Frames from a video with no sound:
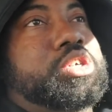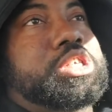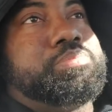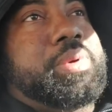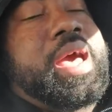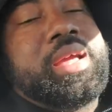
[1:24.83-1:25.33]

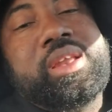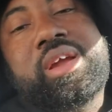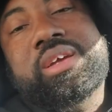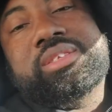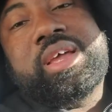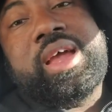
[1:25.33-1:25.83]
respect and
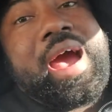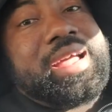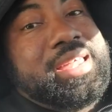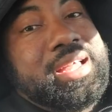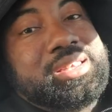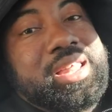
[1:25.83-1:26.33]
everything. I
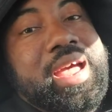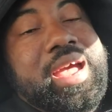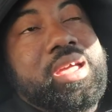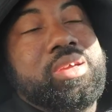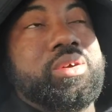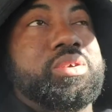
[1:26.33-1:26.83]
get
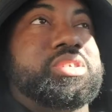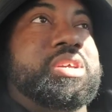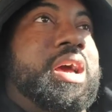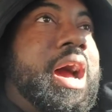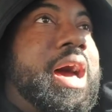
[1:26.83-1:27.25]
that. You know what I'm saying?